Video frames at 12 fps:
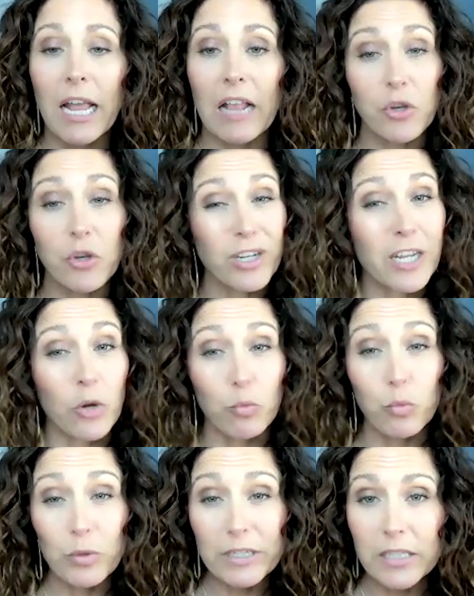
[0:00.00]
And then you're going to
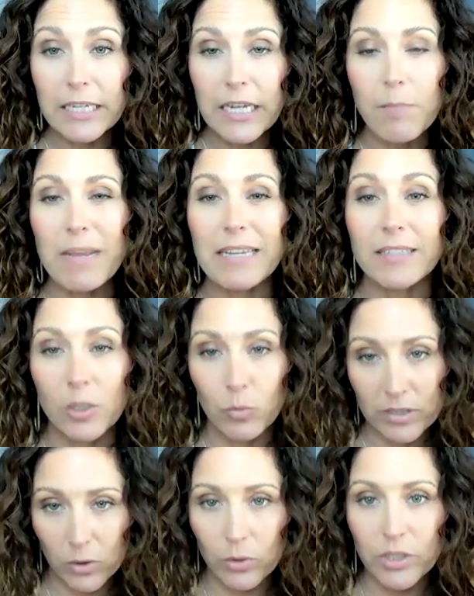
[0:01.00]
get really amazing
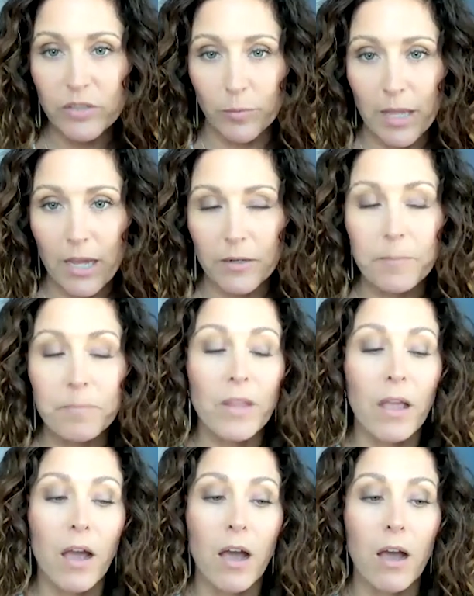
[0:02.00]
results from
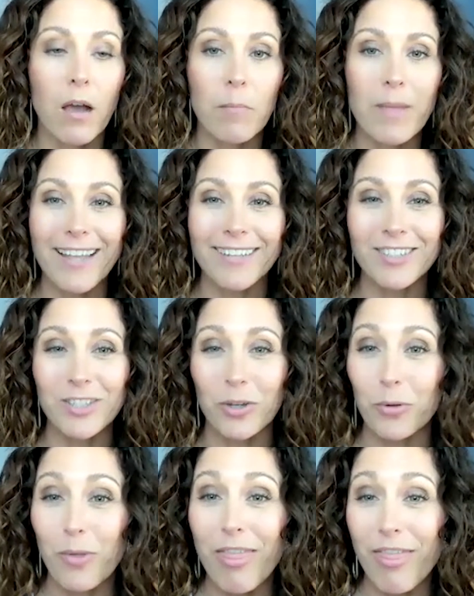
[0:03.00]
that. And
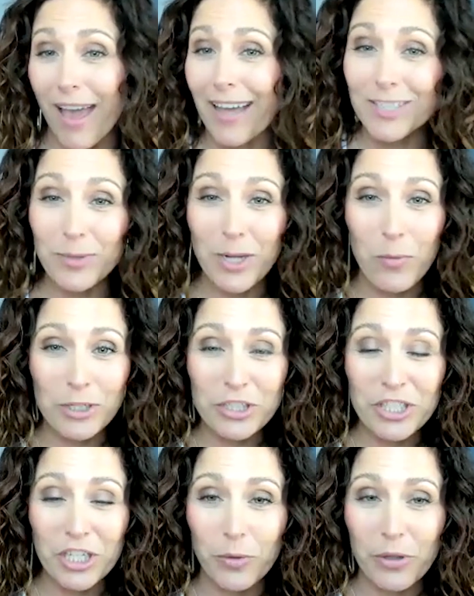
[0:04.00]
so that is what I want
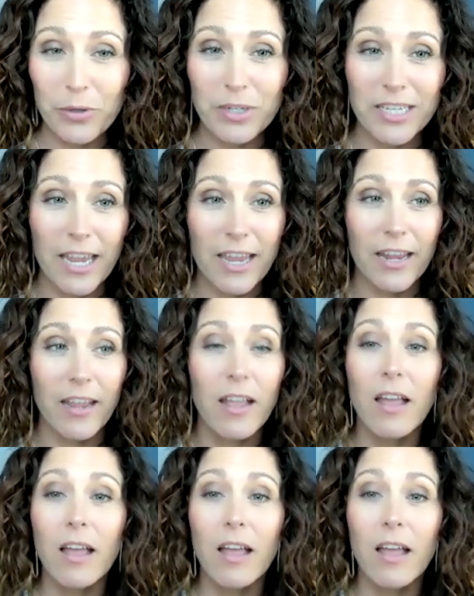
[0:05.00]
to share with you today.